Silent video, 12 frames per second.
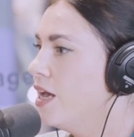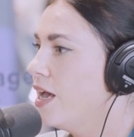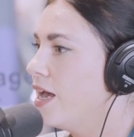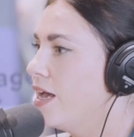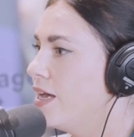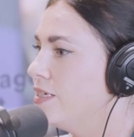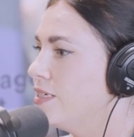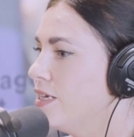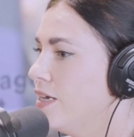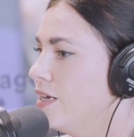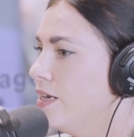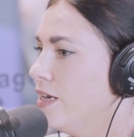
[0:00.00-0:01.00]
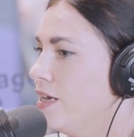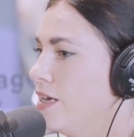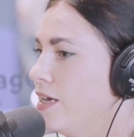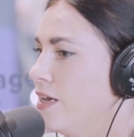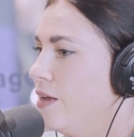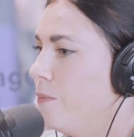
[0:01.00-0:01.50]
And
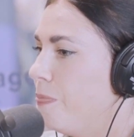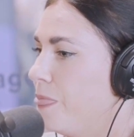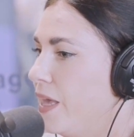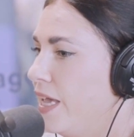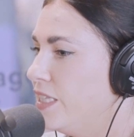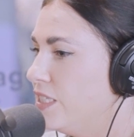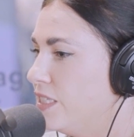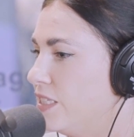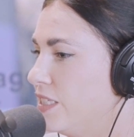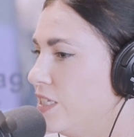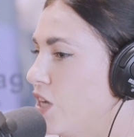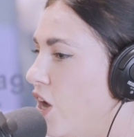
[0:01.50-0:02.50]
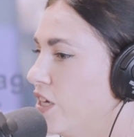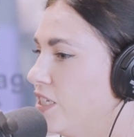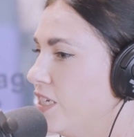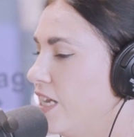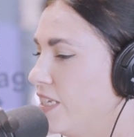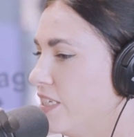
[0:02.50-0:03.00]
it's
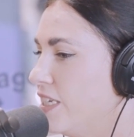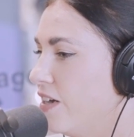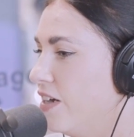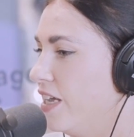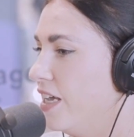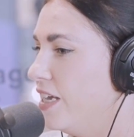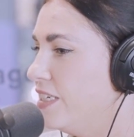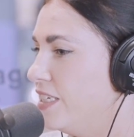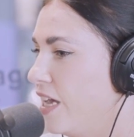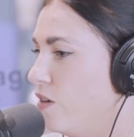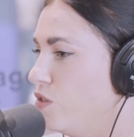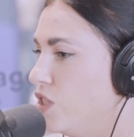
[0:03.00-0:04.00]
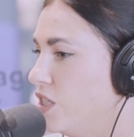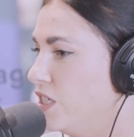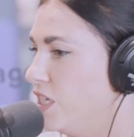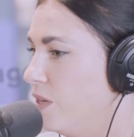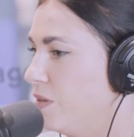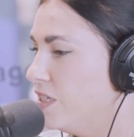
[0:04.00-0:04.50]
not necessarily down to the
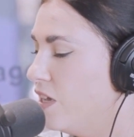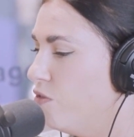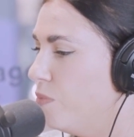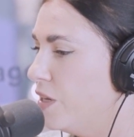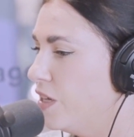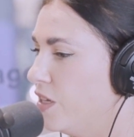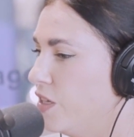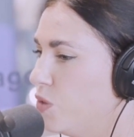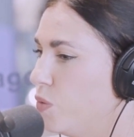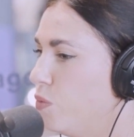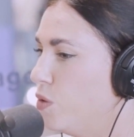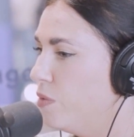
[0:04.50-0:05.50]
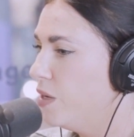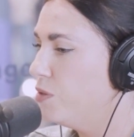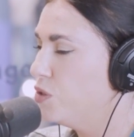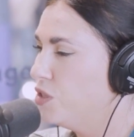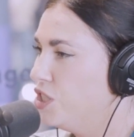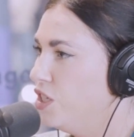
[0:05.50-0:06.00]
team itself because we wouldn't be able
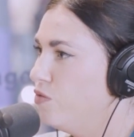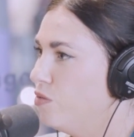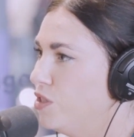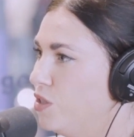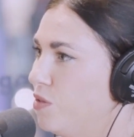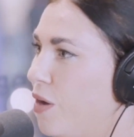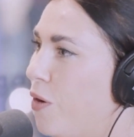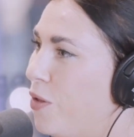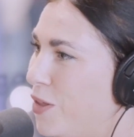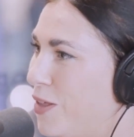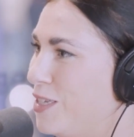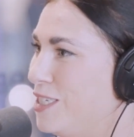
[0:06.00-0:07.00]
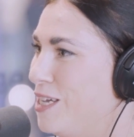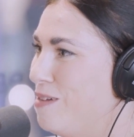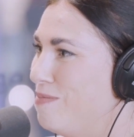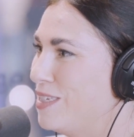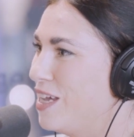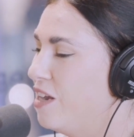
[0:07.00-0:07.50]
to achieve what we do without all the other
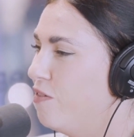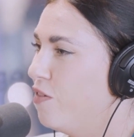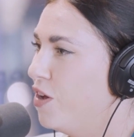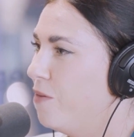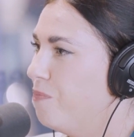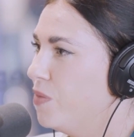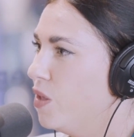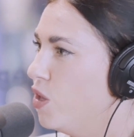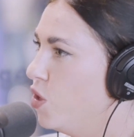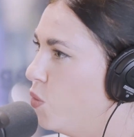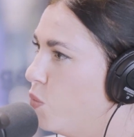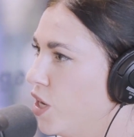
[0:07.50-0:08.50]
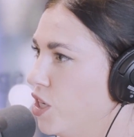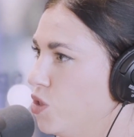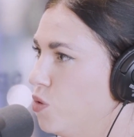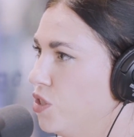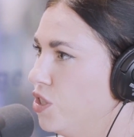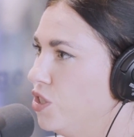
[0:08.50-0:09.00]
teams kind of, you know, working
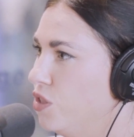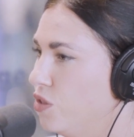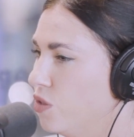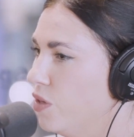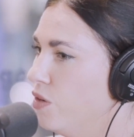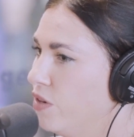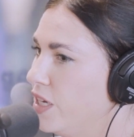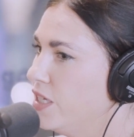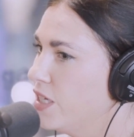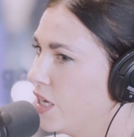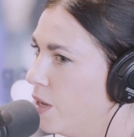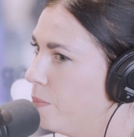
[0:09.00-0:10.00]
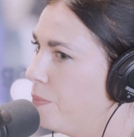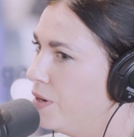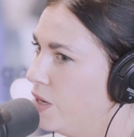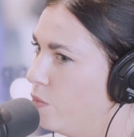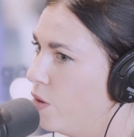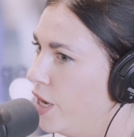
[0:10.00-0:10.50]
towards it too. So it really is a
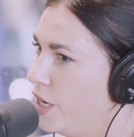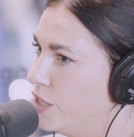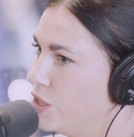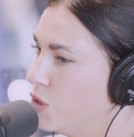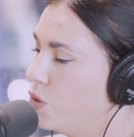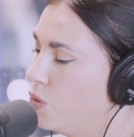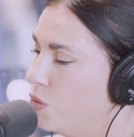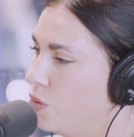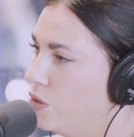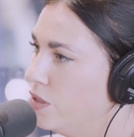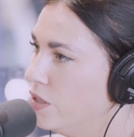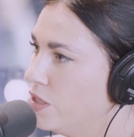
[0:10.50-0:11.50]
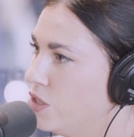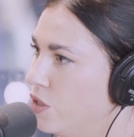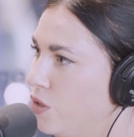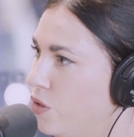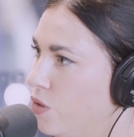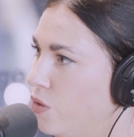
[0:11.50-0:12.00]
company-wide goal
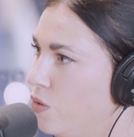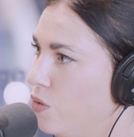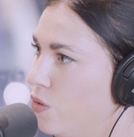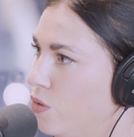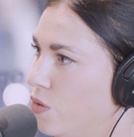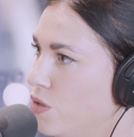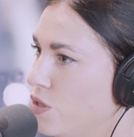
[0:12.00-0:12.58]
to